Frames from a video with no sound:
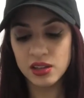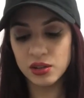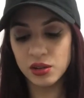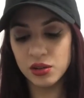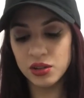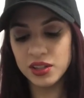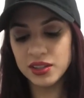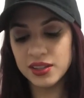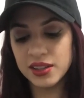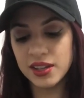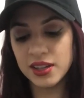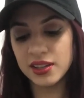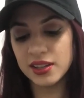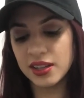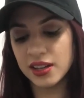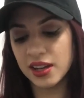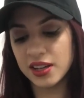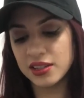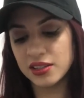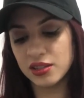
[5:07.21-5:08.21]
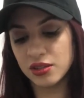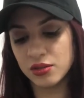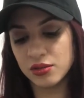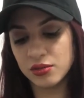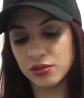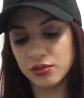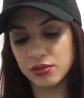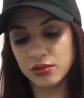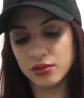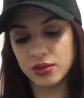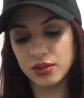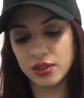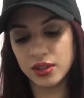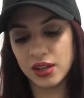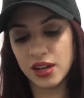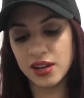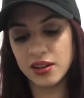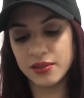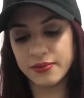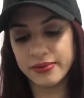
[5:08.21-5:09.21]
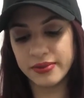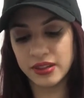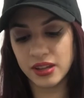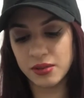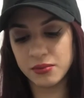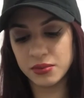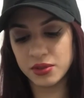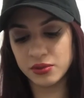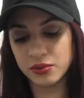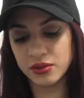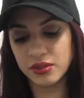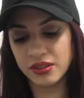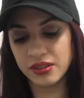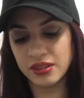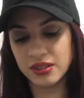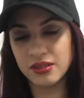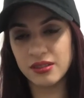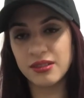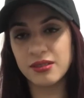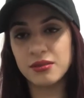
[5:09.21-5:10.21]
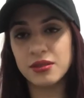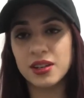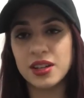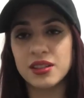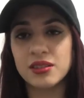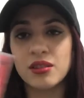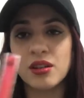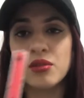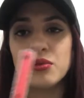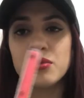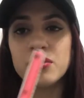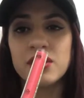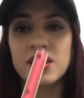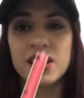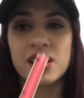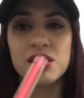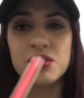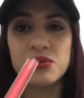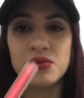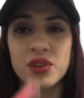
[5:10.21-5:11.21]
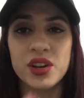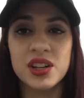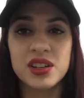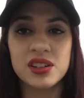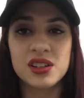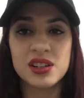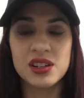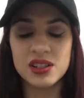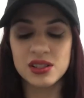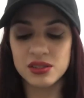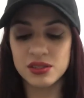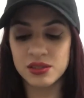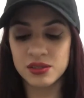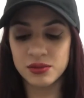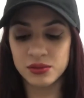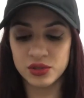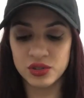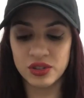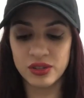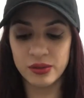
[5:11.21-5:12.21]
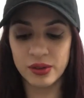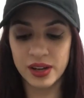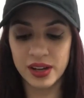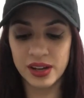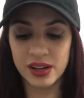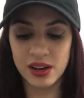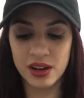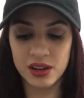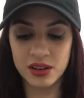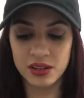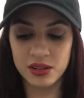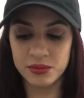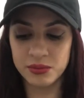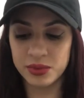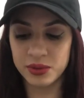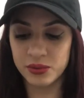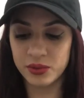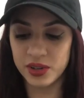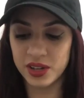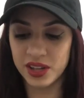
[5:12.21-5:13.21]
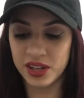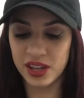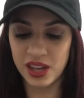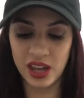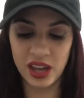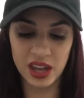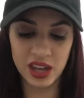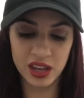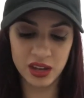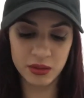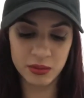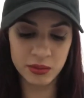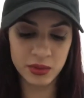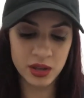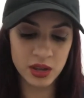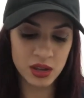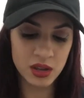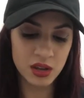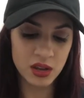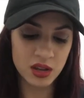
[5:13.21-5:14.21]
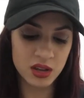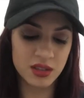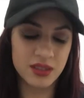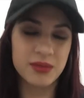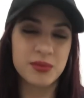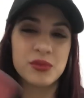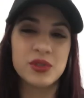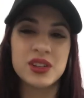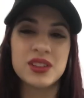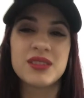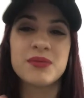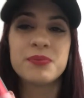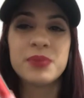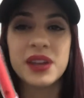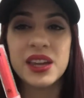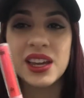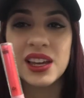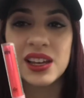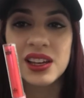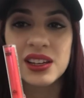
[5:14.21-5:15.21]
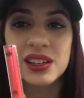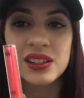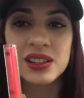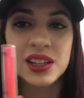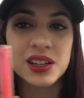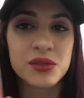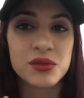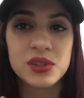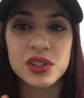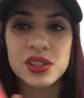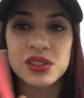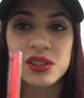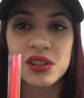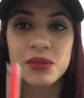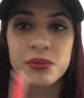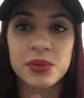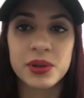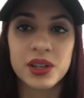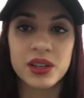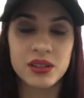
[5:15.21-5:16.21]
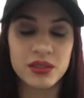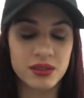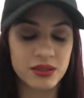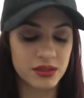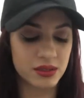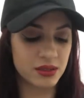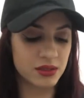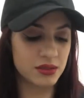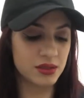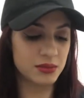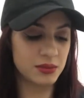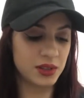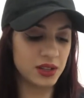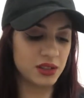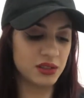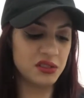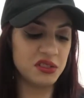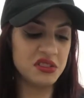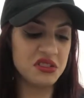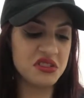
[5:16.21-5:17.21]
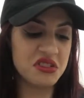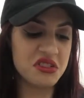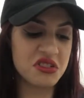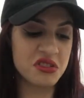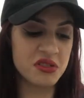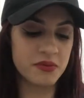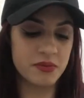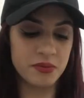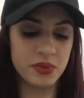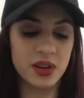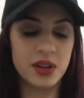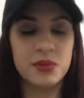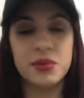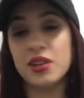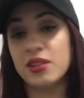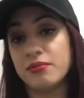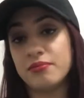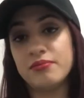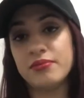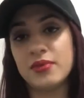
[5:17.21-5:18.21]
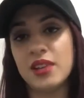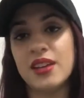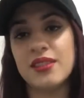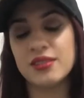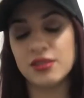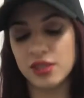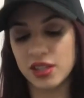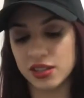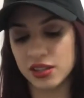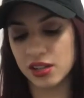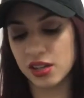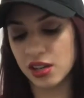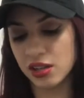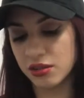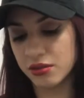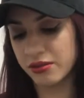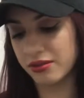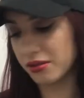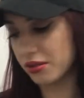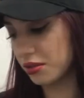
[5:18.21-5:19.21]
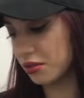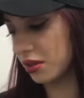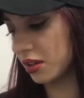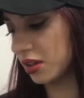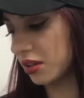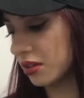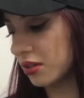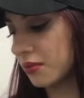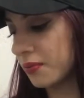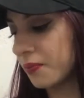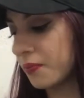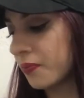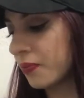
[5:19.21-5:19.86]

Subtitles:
Only thing that I don't kind of upset me was this one. I thought it was like a red color, which is why I got it. But when it came, it's pink, like a really dark pink. So I'm like, eh. But I mean, I still like the color, so I don't care.